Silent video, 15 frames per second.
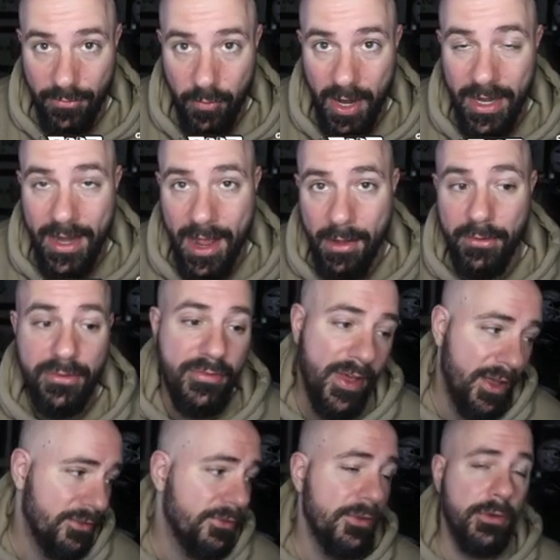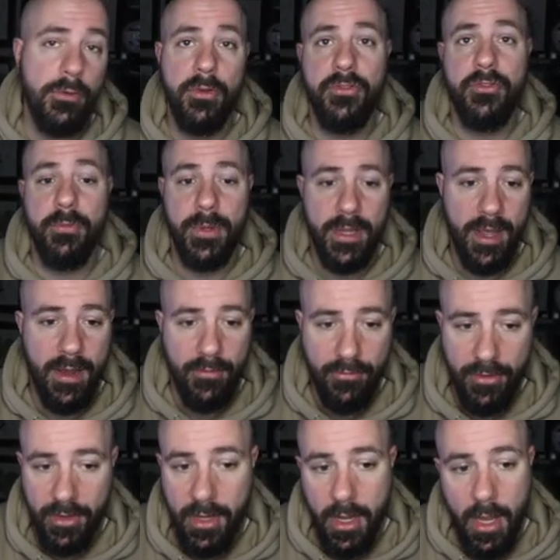right now is faster than Christian McCaffrey.